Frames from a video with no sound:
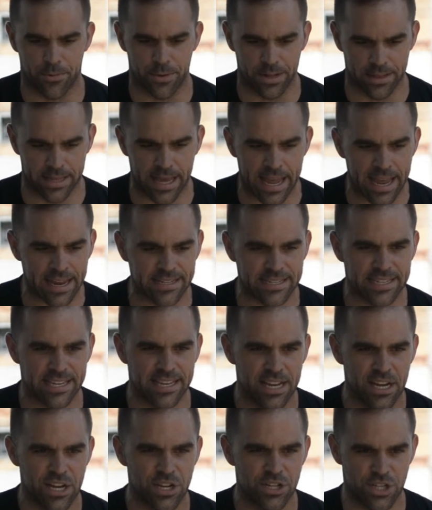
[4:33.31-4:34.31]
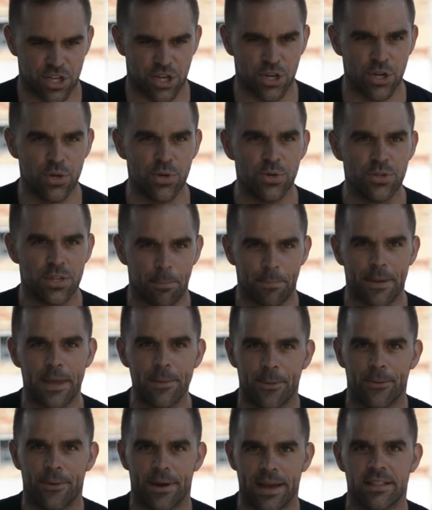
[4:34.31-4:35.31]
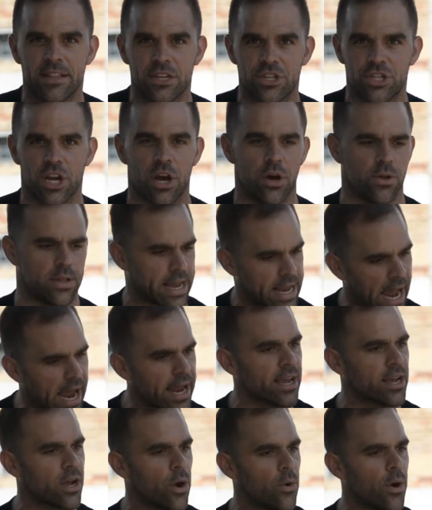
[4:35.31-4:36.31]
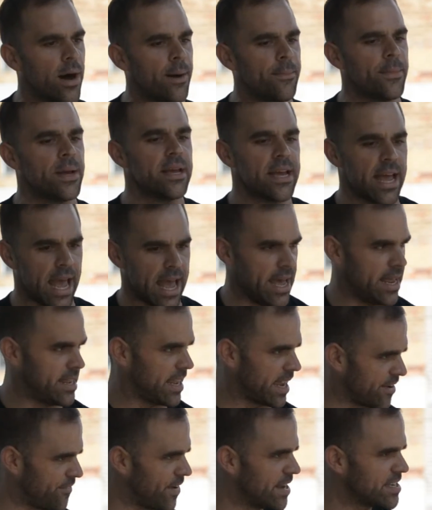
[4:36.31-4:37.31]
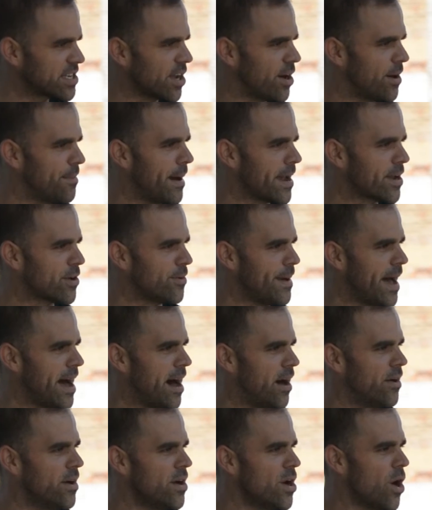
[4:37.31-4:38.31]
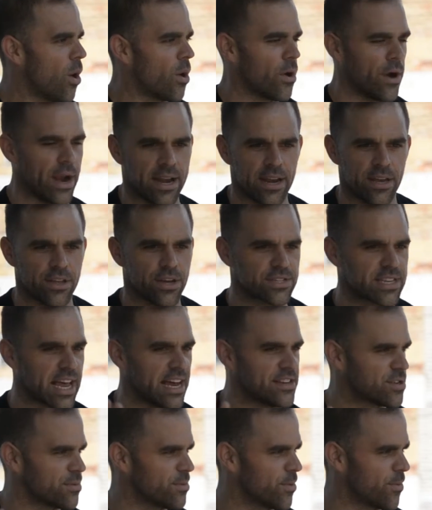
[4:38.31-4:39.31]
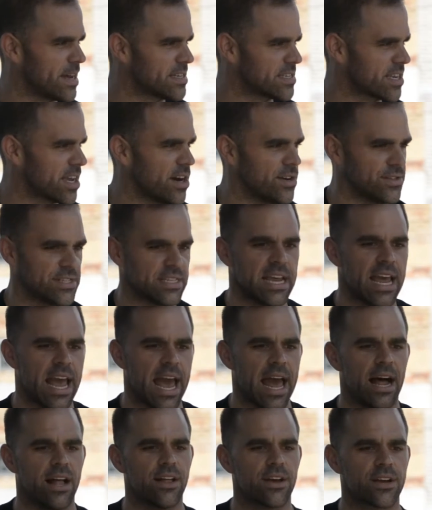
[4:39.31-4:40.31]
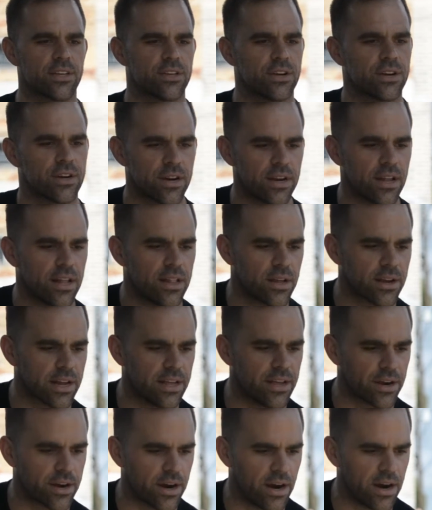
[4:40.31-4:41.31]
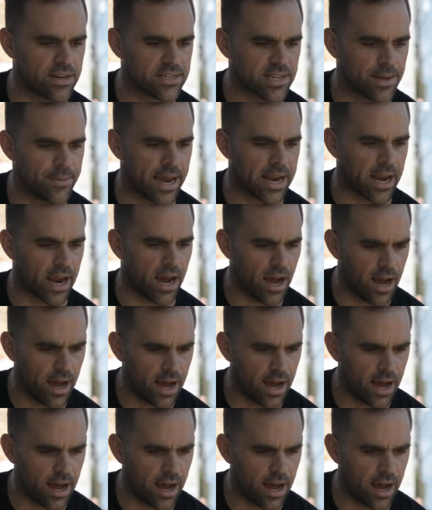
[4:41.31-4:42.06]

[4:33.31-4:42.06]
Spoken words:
relate to the people in the show. Like I can go up and if I saw Michael Mao or any of those guys from the West Coast, and I look at their cars, and I'm like,